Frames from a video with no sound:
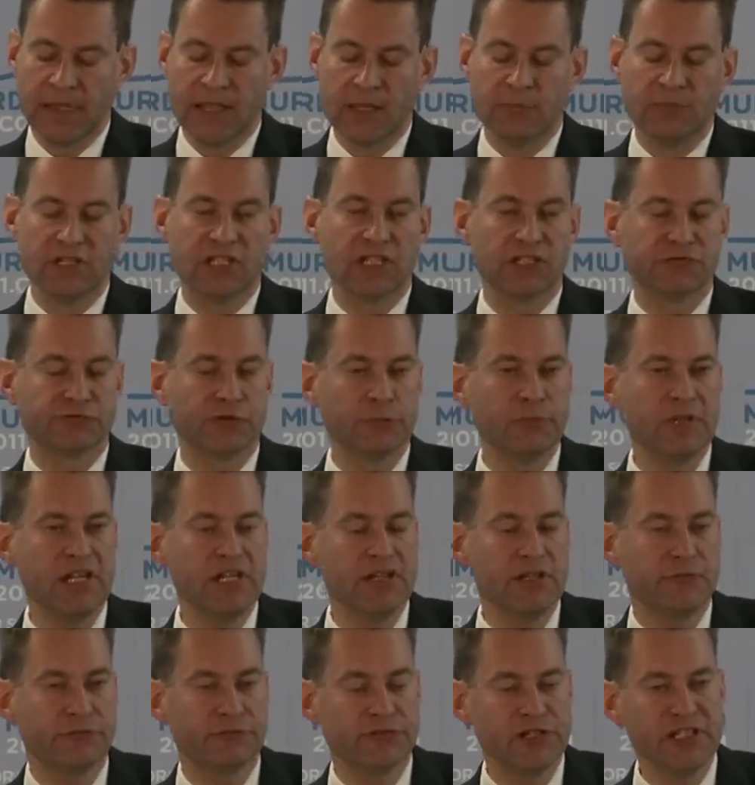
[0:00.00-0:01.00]
because for me,
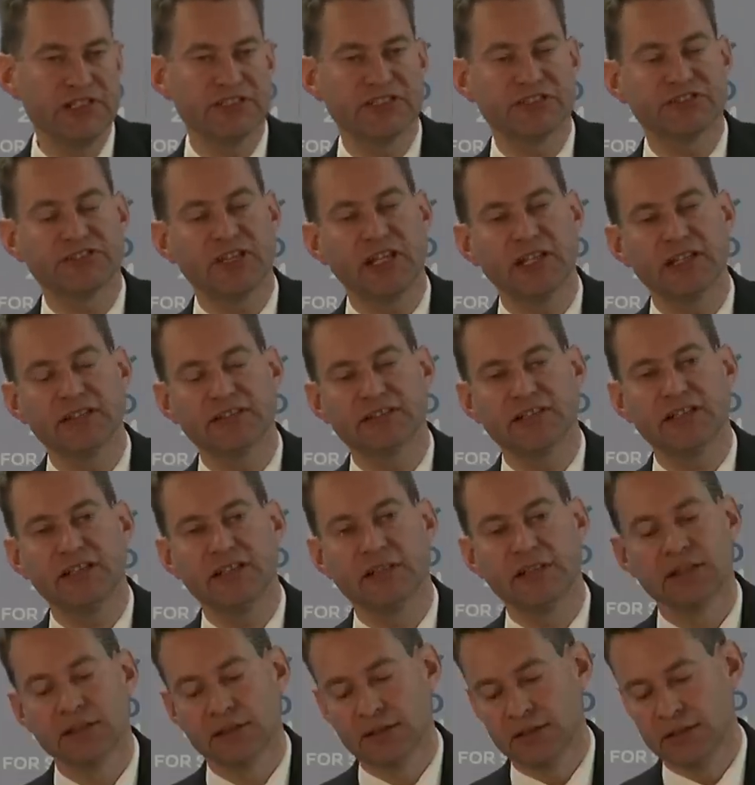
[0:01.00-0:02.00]
the free society
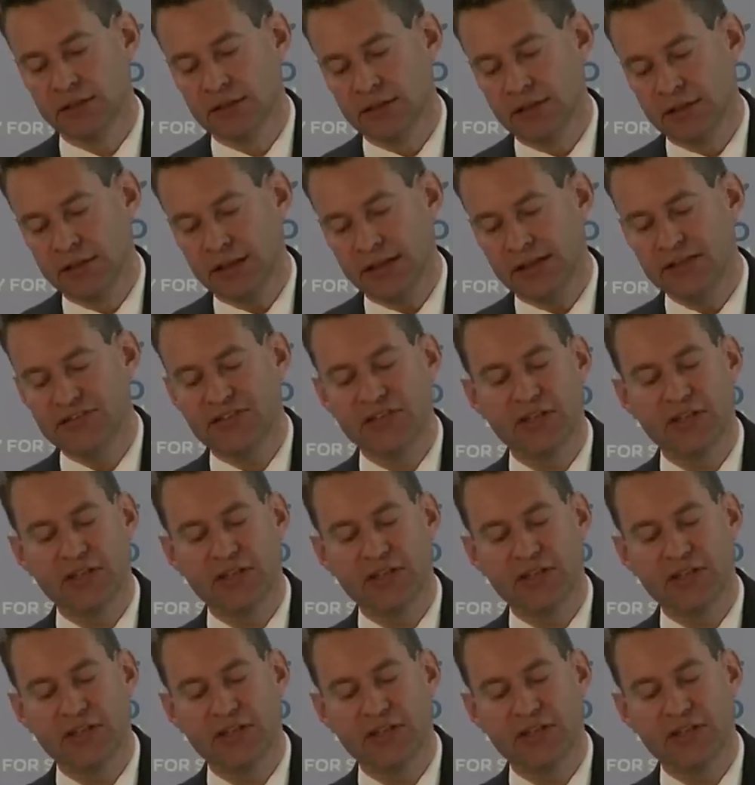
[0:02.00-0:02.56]
is